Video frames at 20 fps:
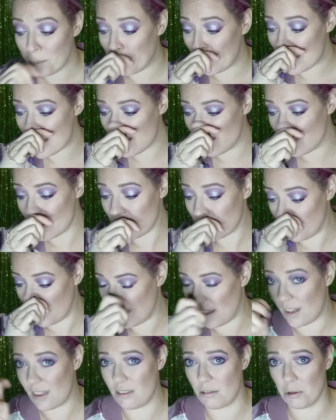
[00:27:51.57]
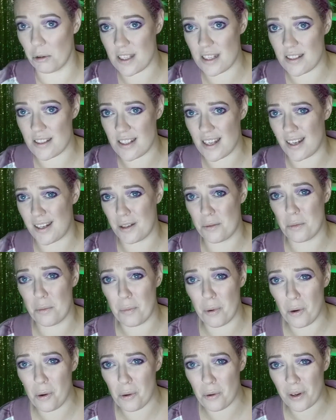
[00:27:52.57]
Bits of it where they thought it was entertaining were
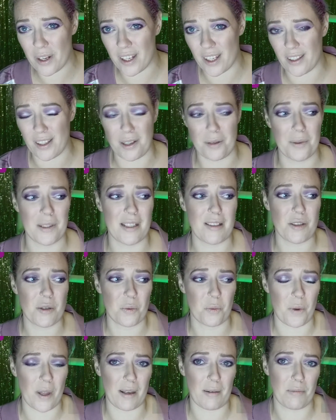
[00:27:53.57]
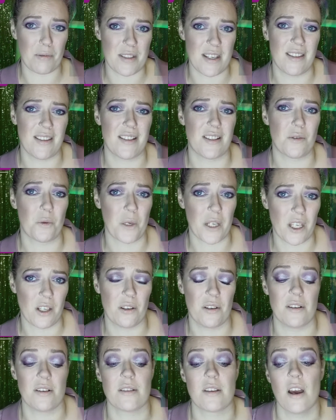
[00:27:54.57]
boring, like when they sent the twin
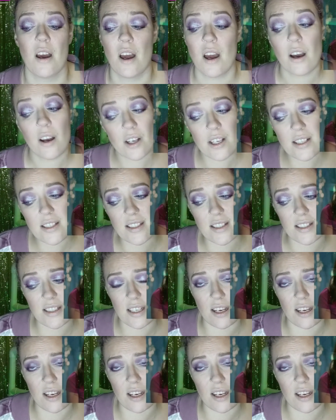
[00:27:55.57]
girls on a